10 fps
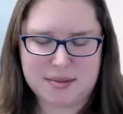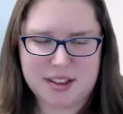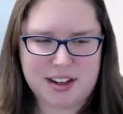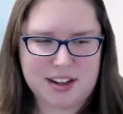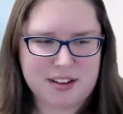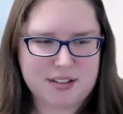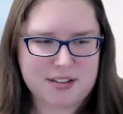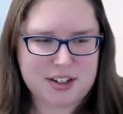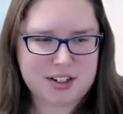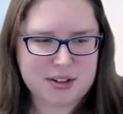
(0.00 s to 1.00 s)
Thank you all
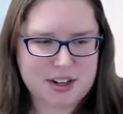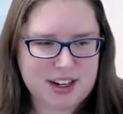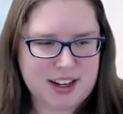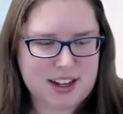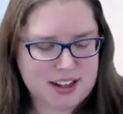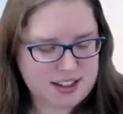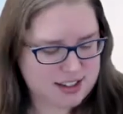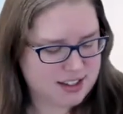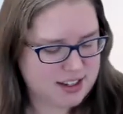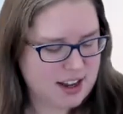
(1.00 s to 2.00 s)
for joining
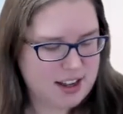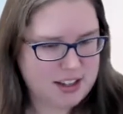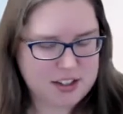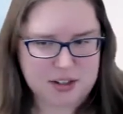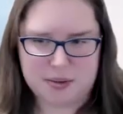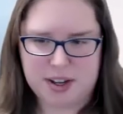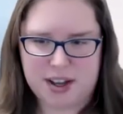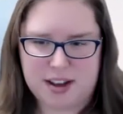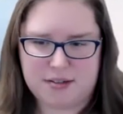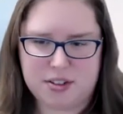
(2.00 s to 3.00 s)
us. So we
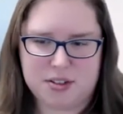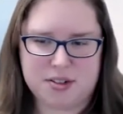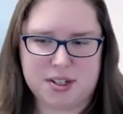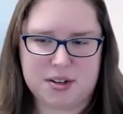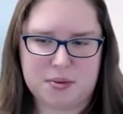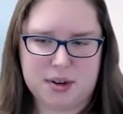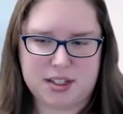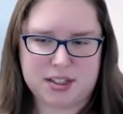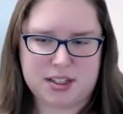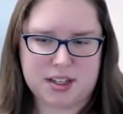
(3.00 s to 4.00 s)
have Susan
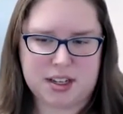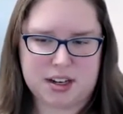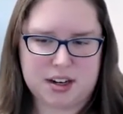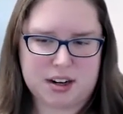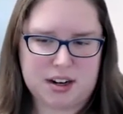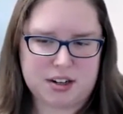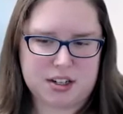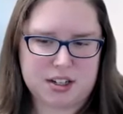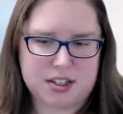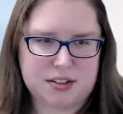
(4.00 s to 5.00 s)
Witz here.
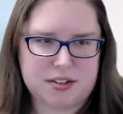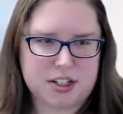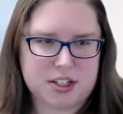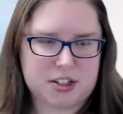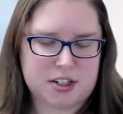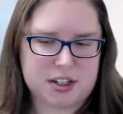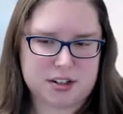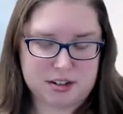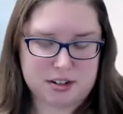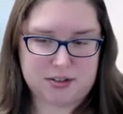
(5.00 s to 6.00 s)
She's a registered
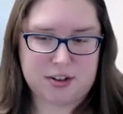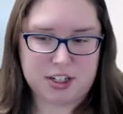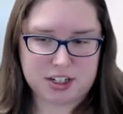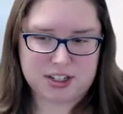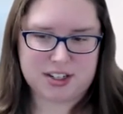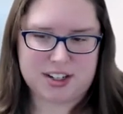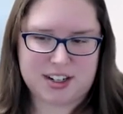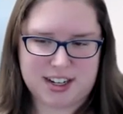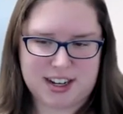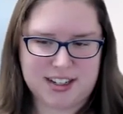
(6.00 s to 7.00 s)

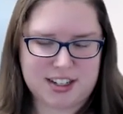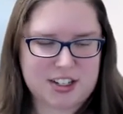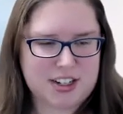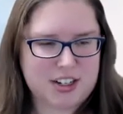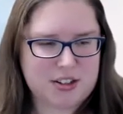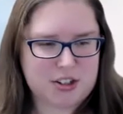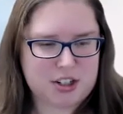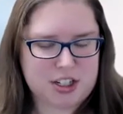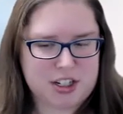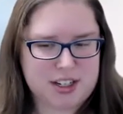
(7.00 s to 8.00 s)
dietitian and
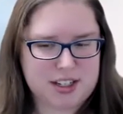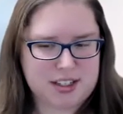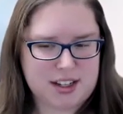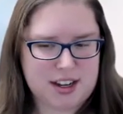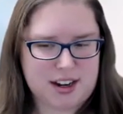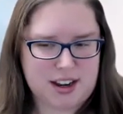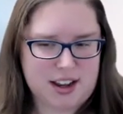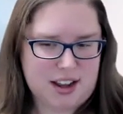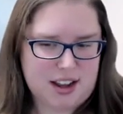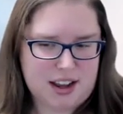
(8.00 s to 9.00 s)
nutritionist at
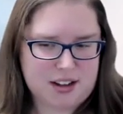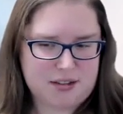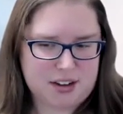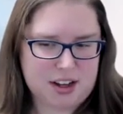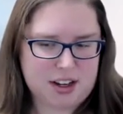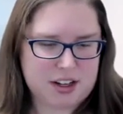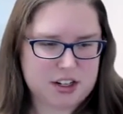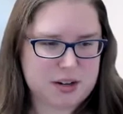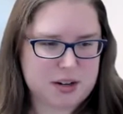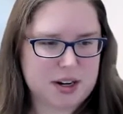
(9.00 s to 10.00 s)
Advocate Good
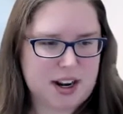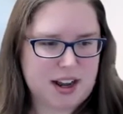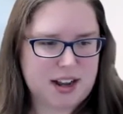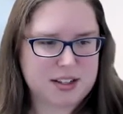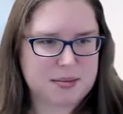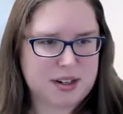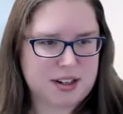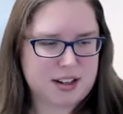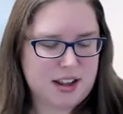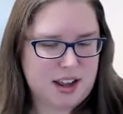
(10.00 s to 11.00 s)
Shepherd
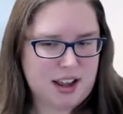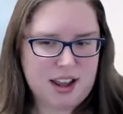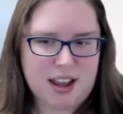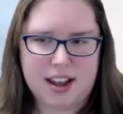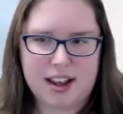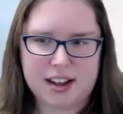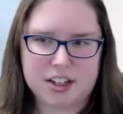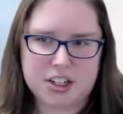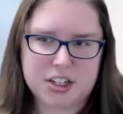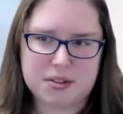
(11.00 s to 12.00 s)
Hospital,
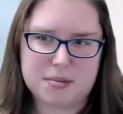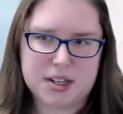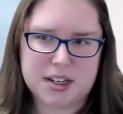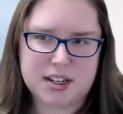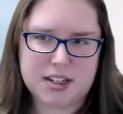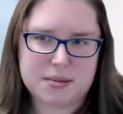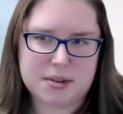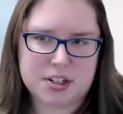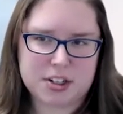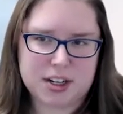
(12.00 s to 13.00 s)
and she will be
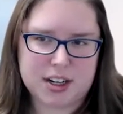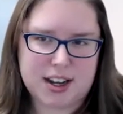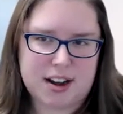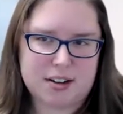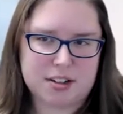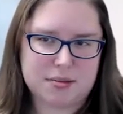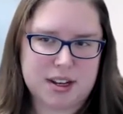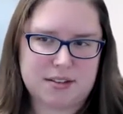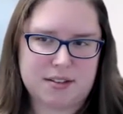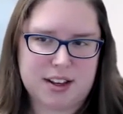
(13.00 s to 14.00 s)
demonstrating how to make
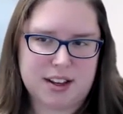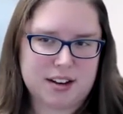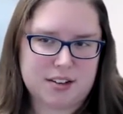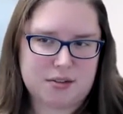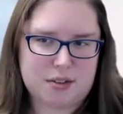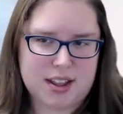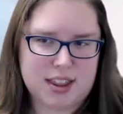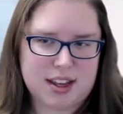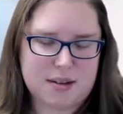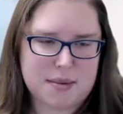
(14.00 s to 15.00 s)

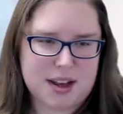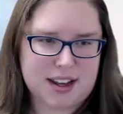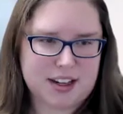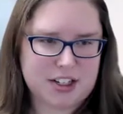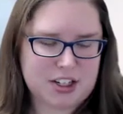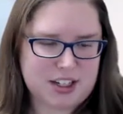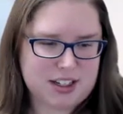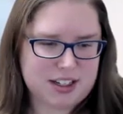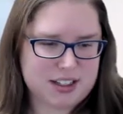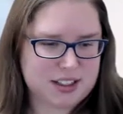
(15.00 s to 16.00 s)
vegan-friendly mac and
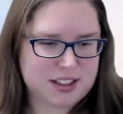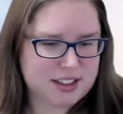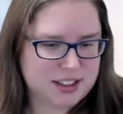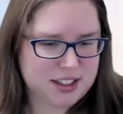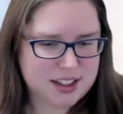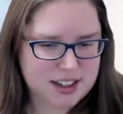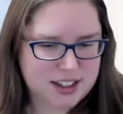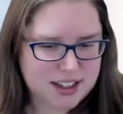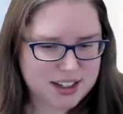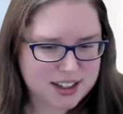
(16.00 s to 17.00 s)
cheese.
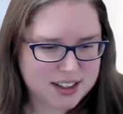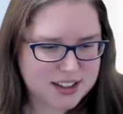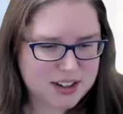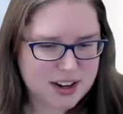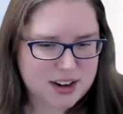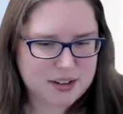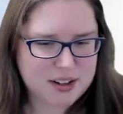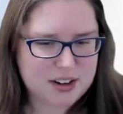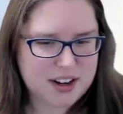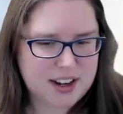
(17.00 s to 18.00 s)
So I will
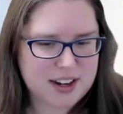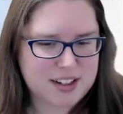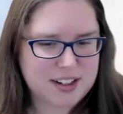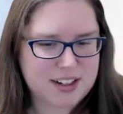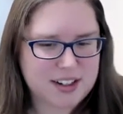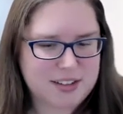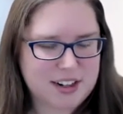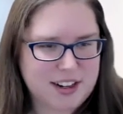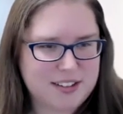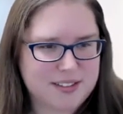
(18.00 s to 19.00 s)
go ahead and turn it over to
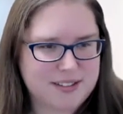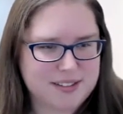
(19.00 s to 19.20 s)
you.